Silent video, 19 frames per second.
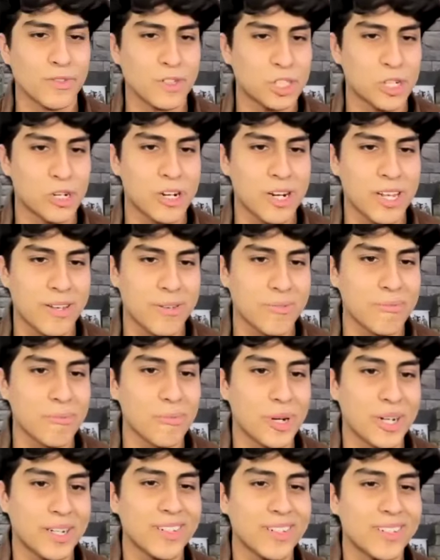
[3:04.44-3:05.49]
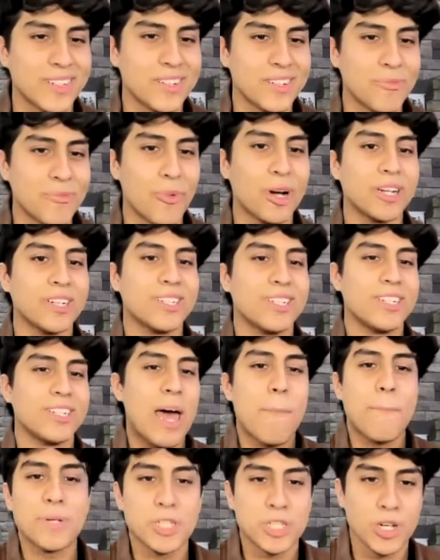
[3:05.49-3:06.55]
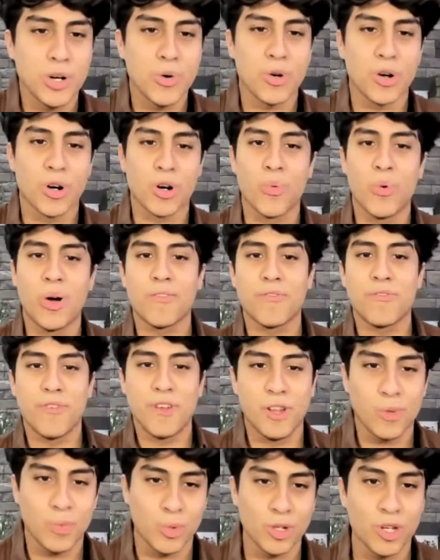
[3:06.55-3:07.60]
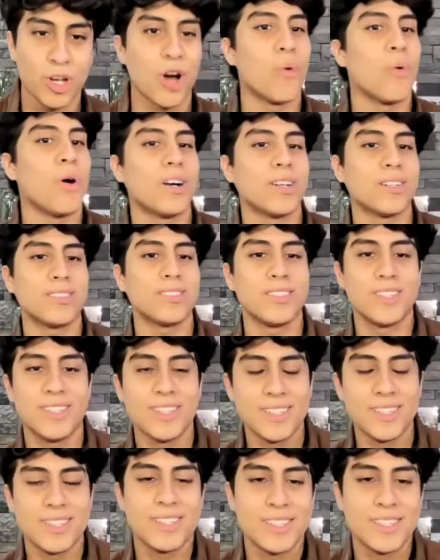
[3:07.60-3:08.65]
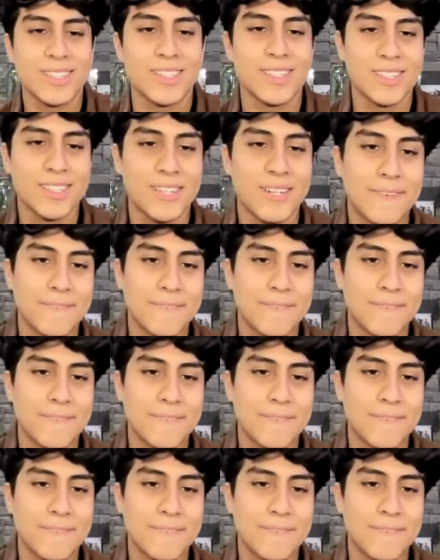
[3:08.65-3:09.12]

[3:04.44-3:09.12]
journey one episode or one film will go on.